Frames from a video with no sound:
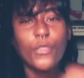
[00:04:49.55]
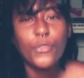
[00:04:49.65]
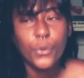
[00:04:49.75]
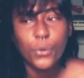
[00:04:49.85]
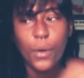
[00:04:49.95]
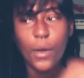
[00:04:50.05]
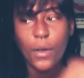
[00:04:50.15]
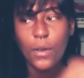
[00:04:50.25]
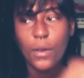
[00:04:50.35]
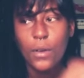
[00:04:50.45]
through
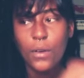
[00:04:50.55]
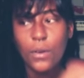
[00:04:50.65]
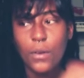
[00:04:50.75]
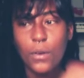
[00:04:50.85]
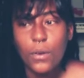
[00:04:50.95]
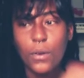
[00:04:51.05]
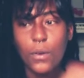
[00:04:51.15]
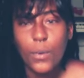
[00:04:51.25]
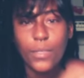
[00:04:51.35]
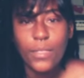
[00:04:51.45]

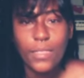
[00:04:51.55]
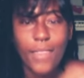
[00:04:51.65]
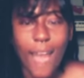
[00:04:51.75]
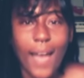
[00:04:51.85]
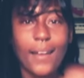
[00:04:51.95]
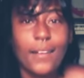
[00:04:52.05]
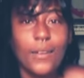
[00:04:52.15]
within that,